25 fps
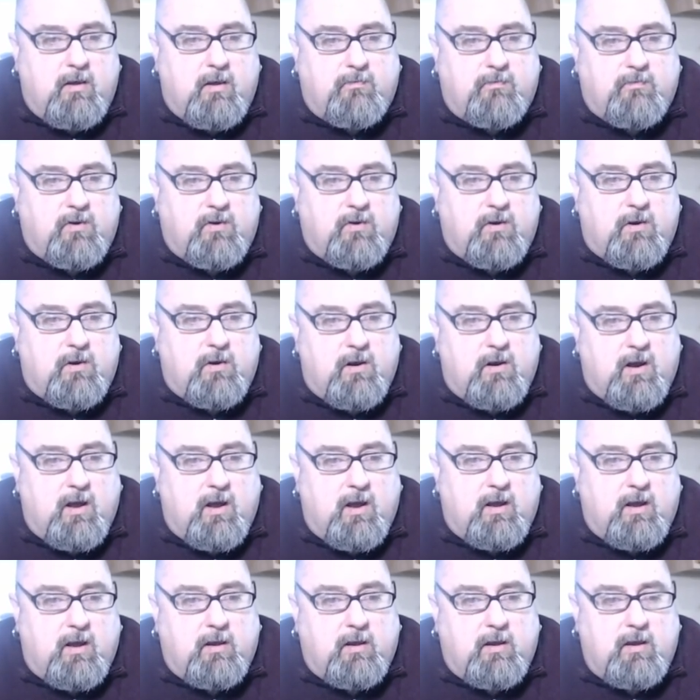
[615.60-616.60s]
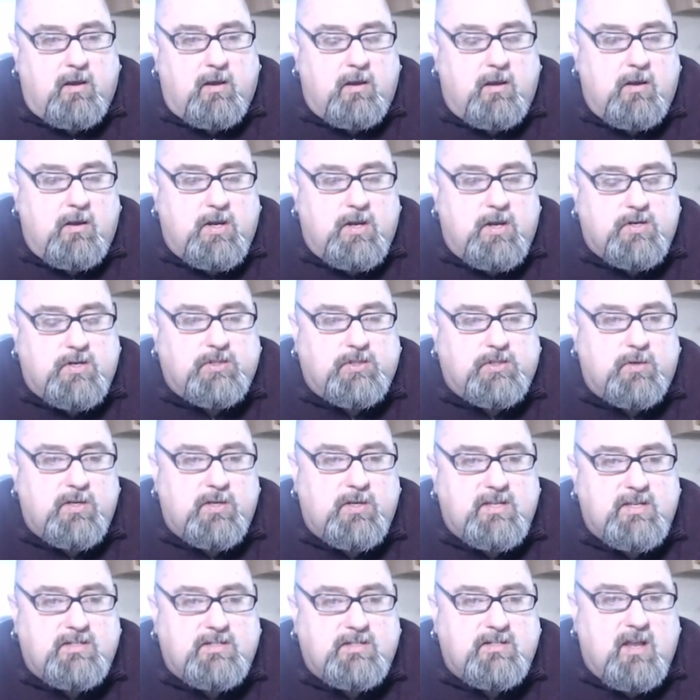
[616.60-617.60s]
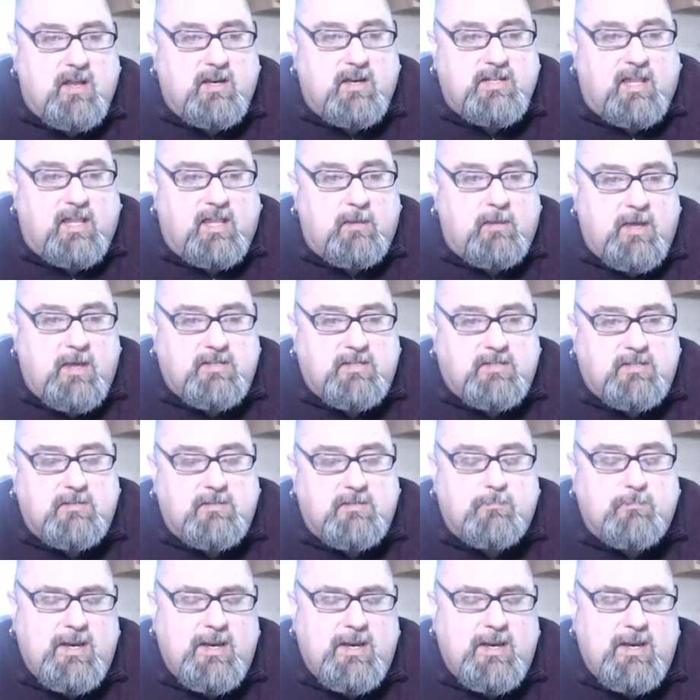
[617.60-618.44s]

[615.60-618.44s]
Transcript: you're doing this on a daily basis,